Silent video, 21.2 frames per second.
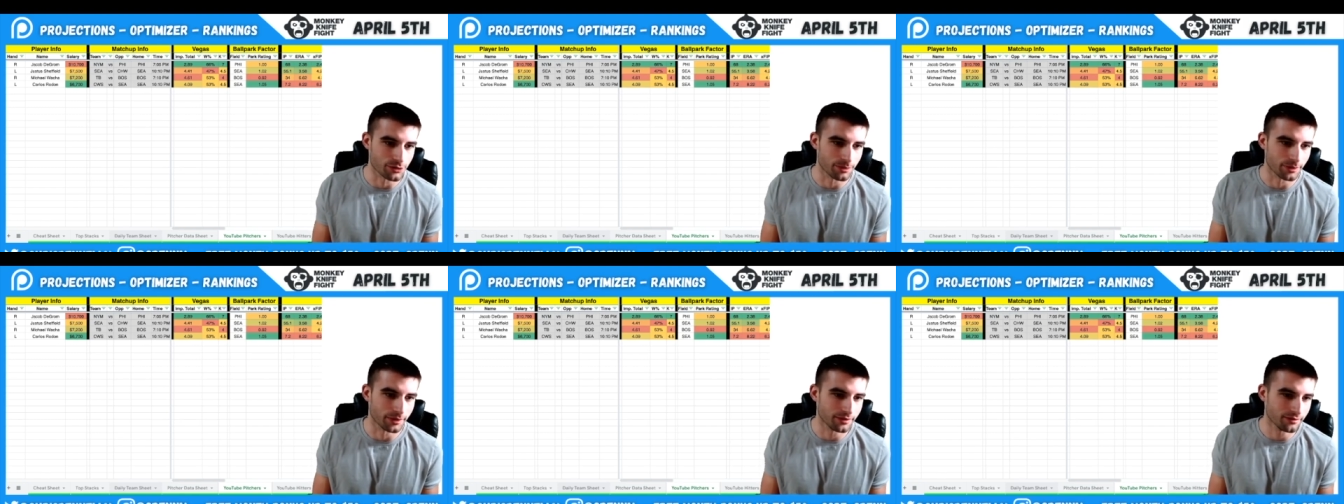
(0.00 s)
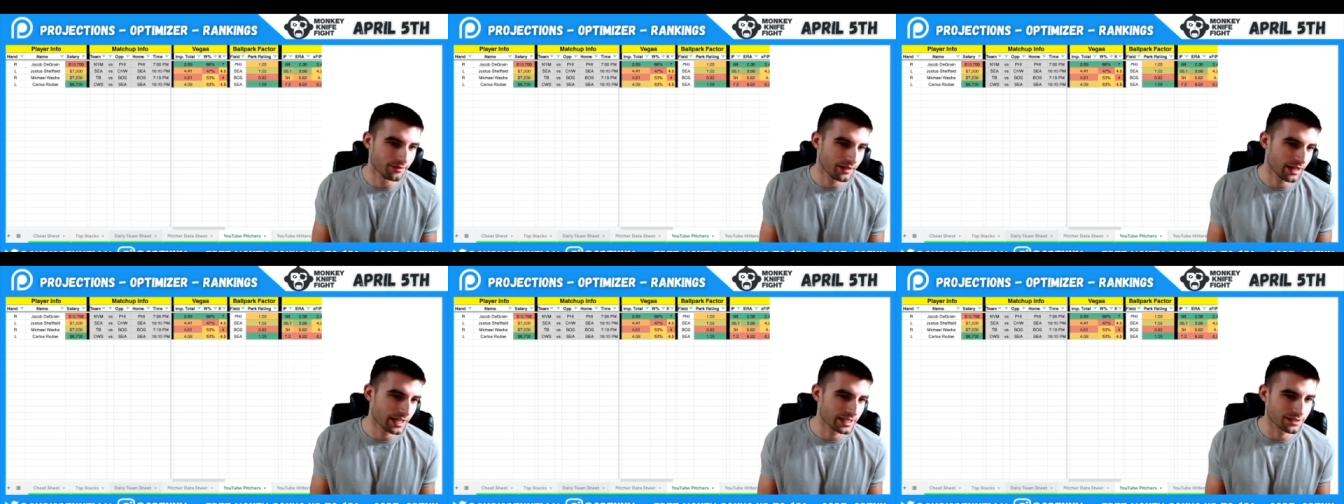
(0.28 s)

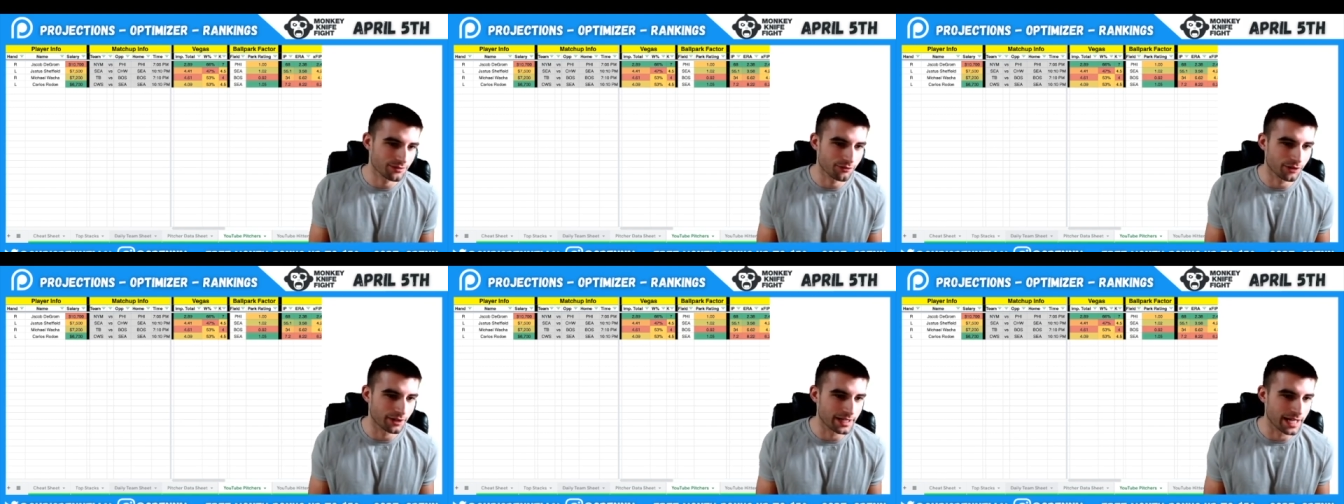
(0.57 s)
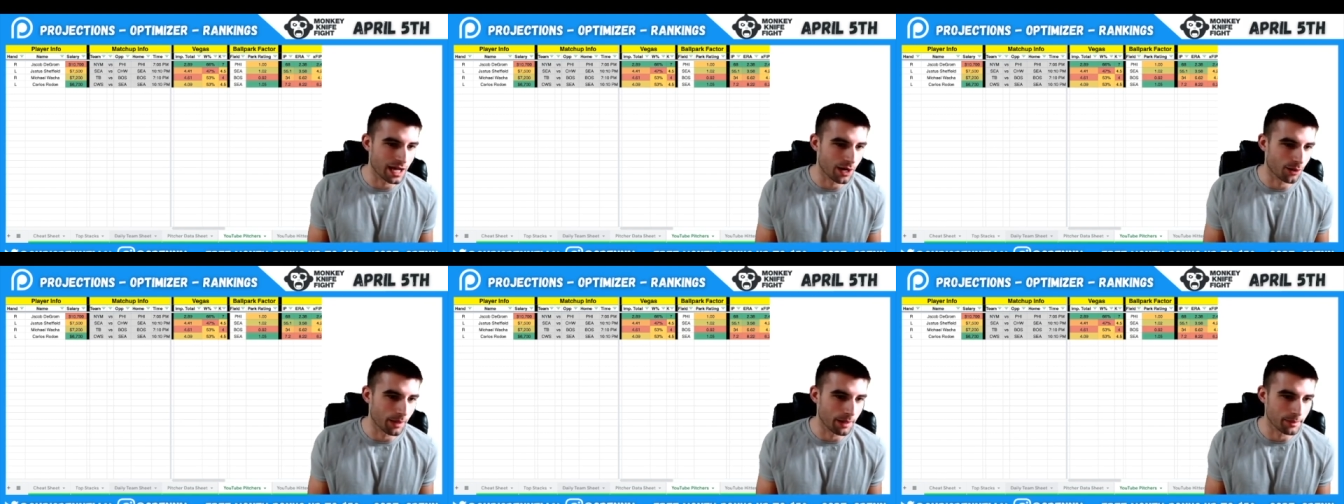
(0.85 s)
But as of right
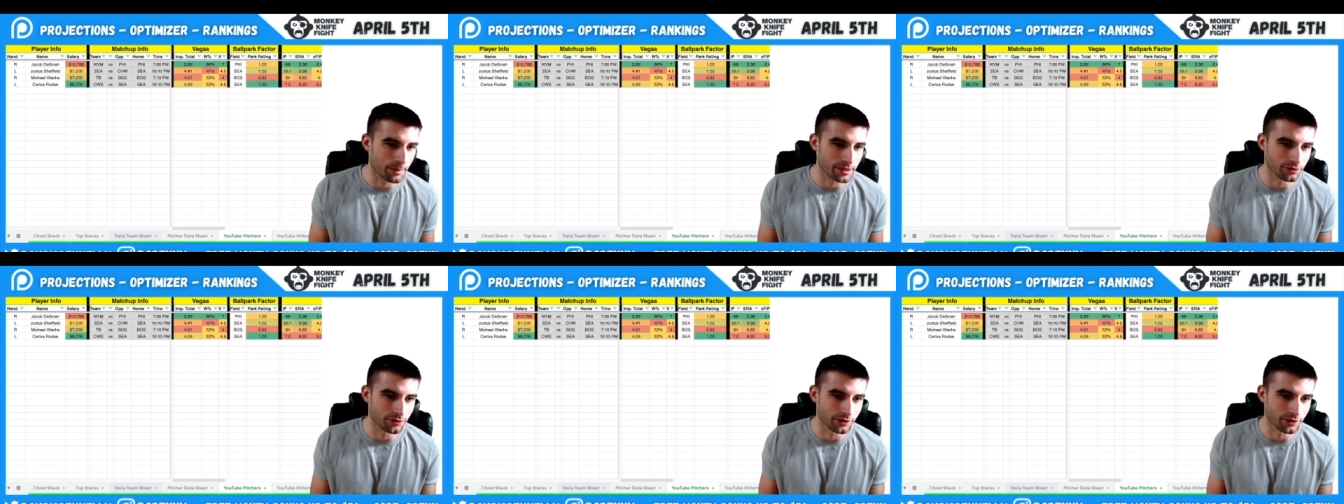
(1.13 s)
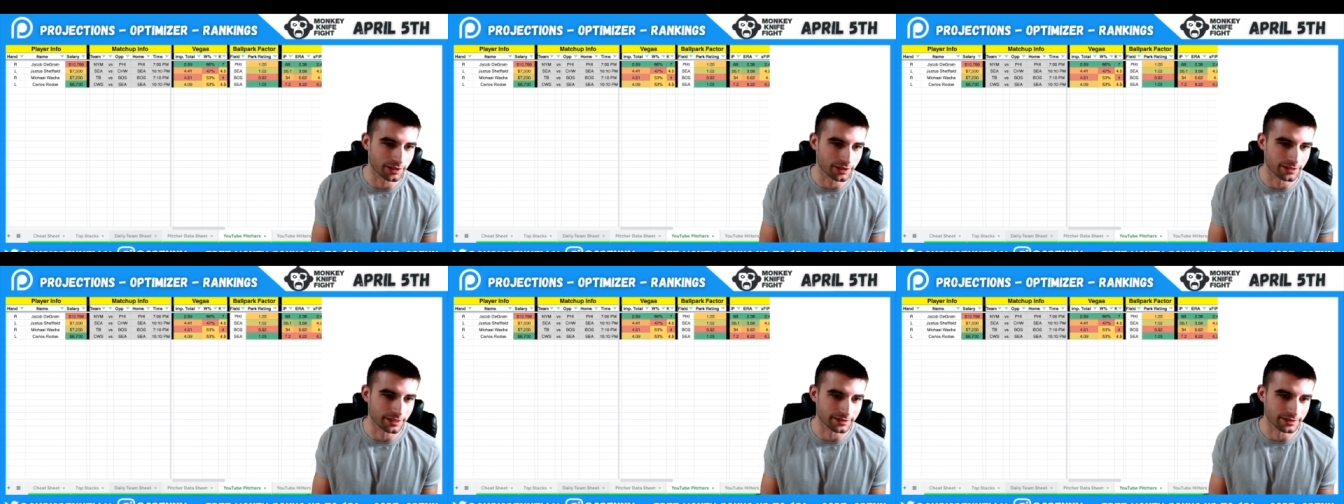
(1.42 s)
now, it might be
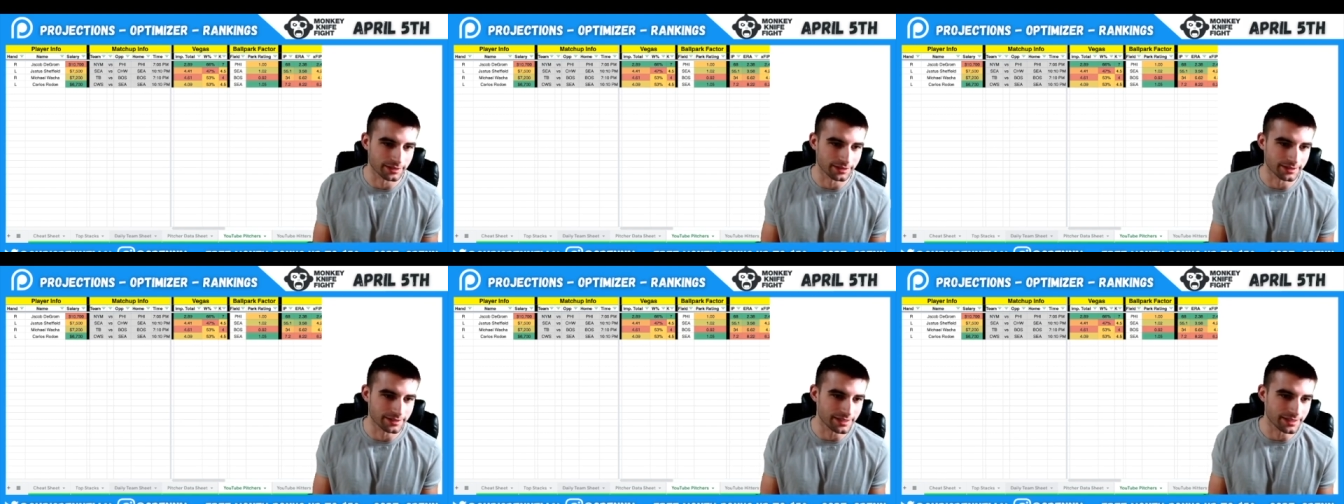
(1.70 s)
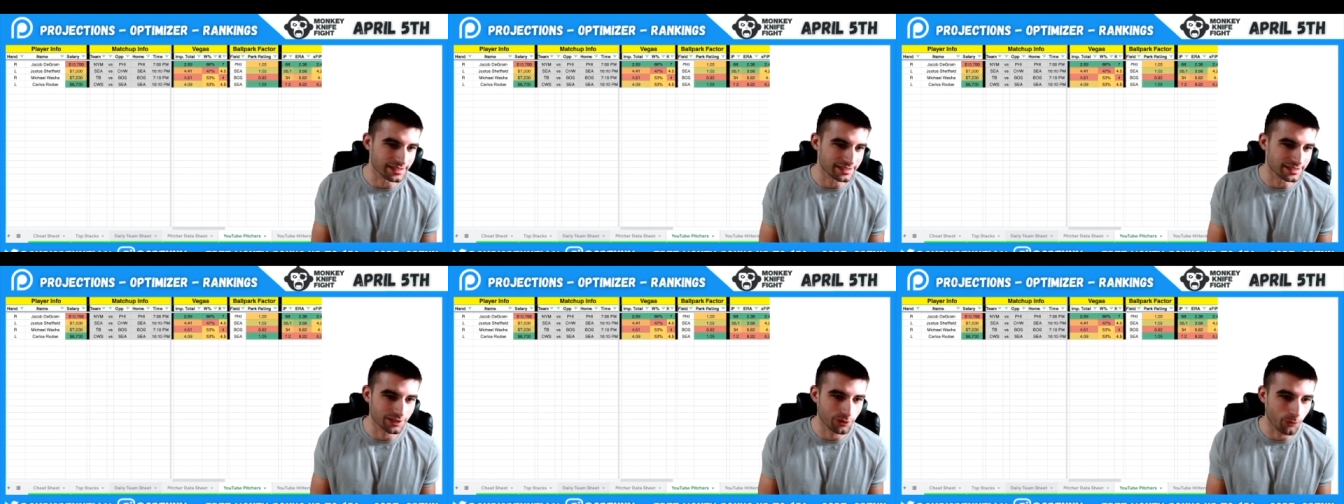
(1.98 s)
looking like the
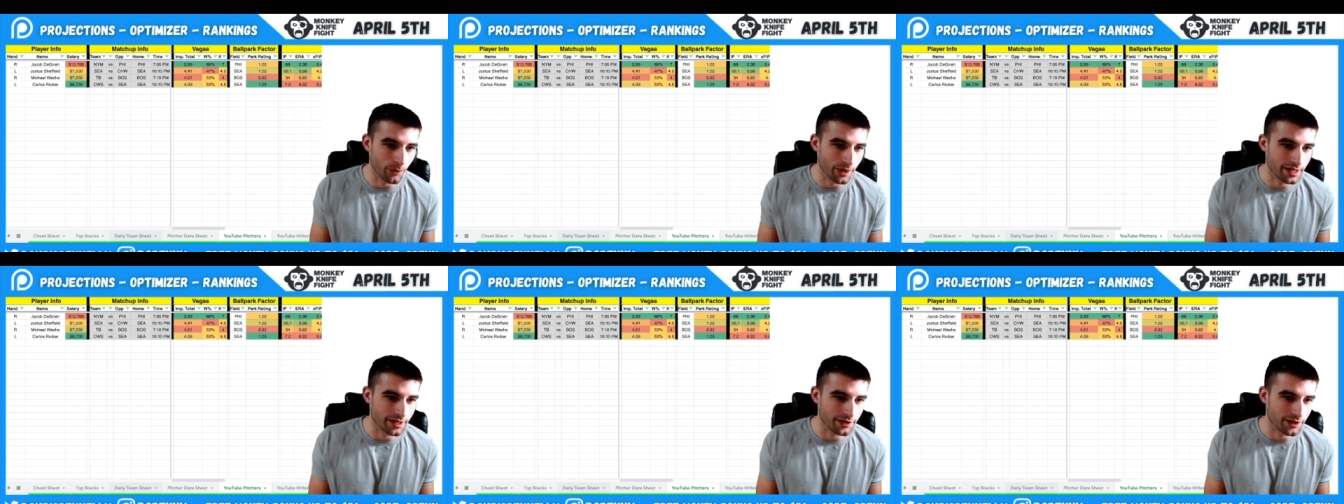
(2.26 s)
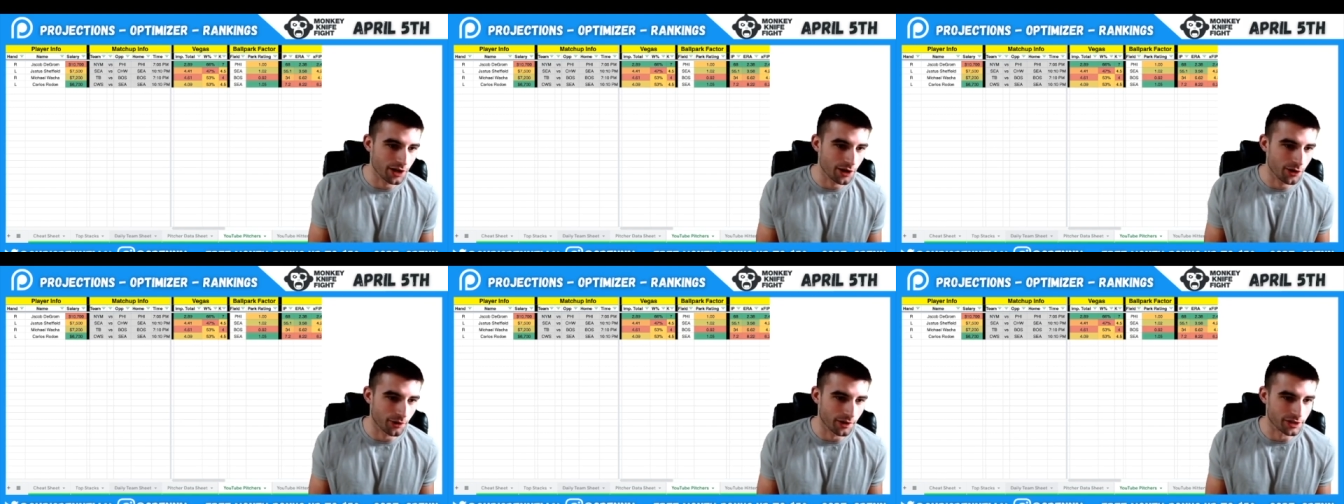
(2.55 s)
decent way to
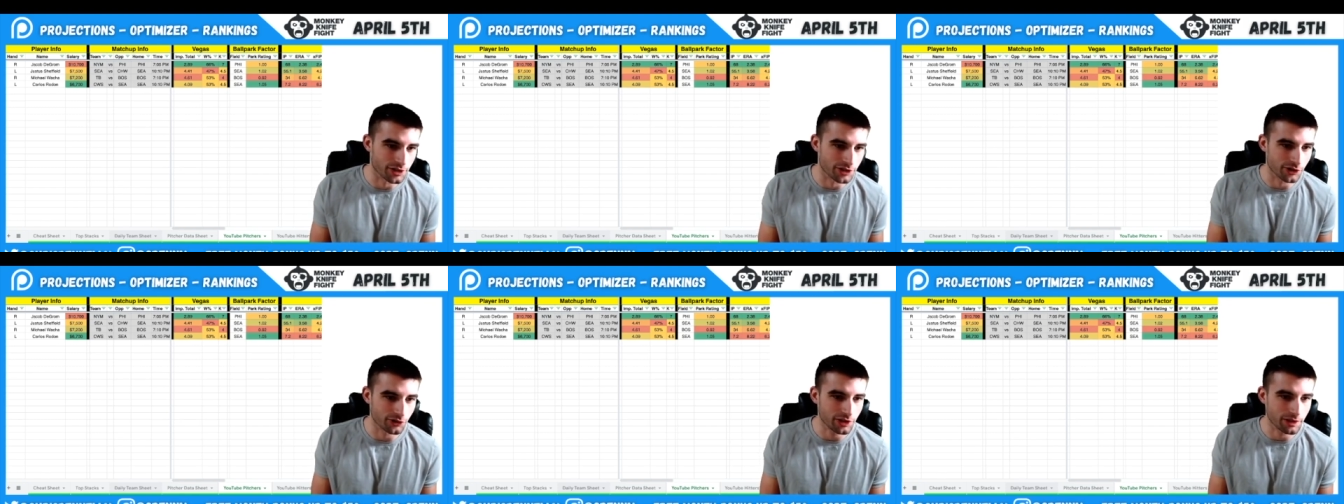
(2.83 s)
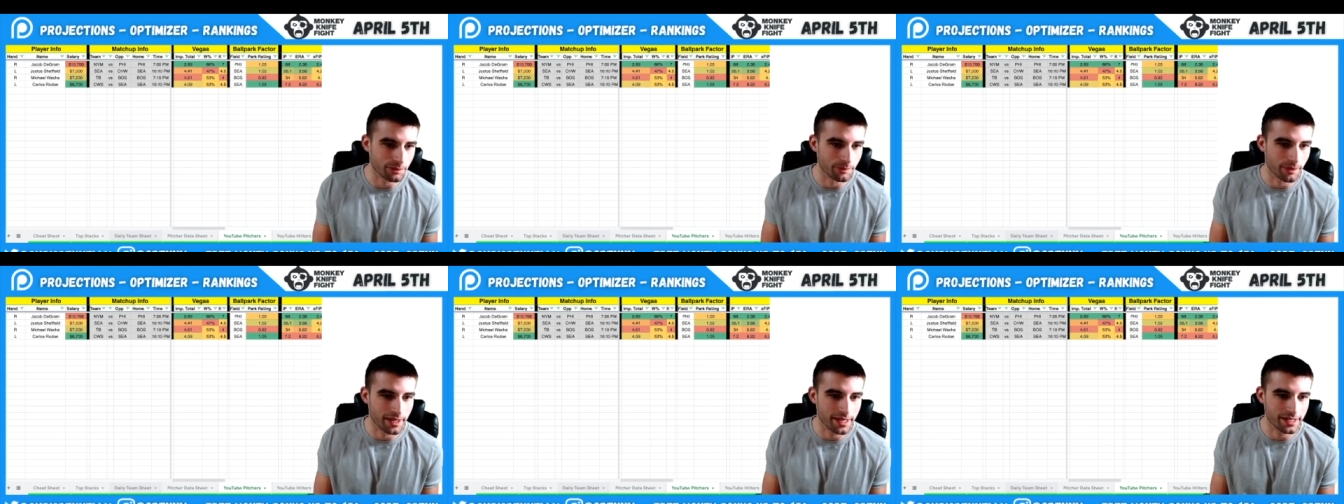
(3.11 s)
go, because you're
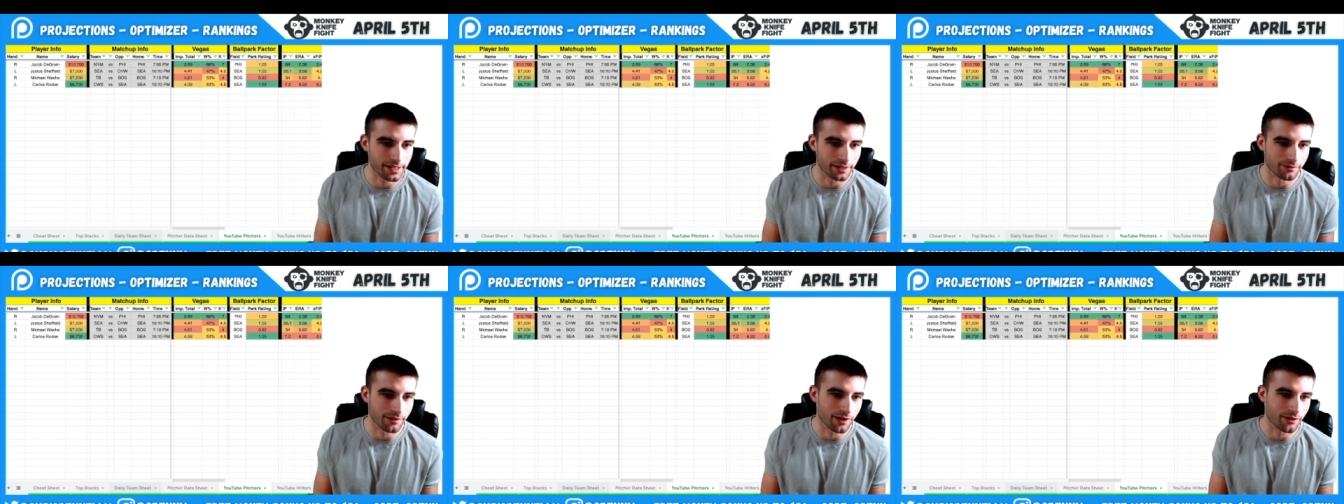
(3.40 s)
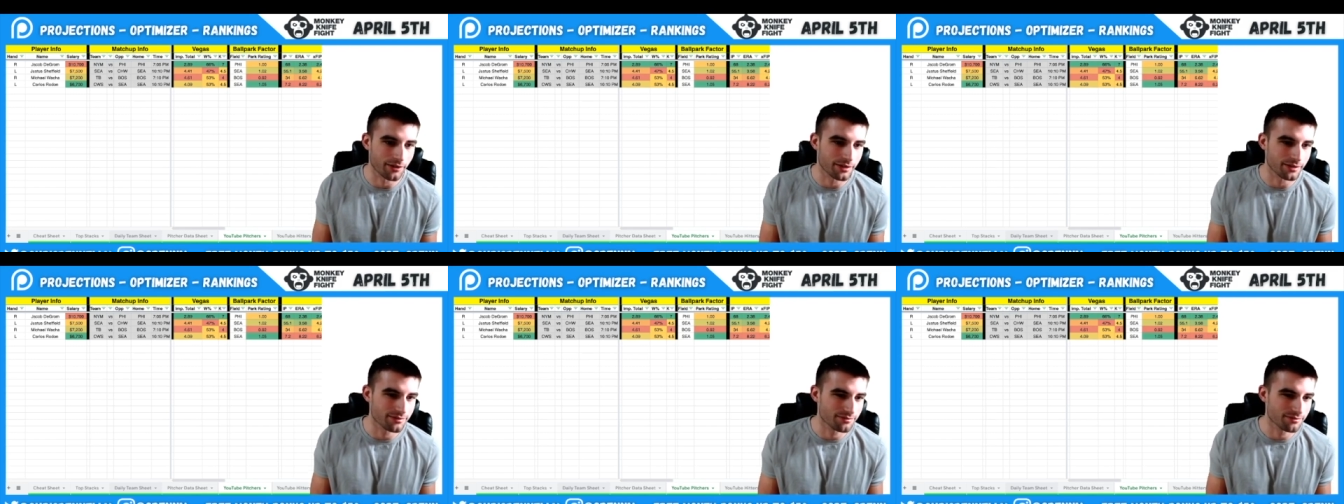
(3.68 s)
only paying around,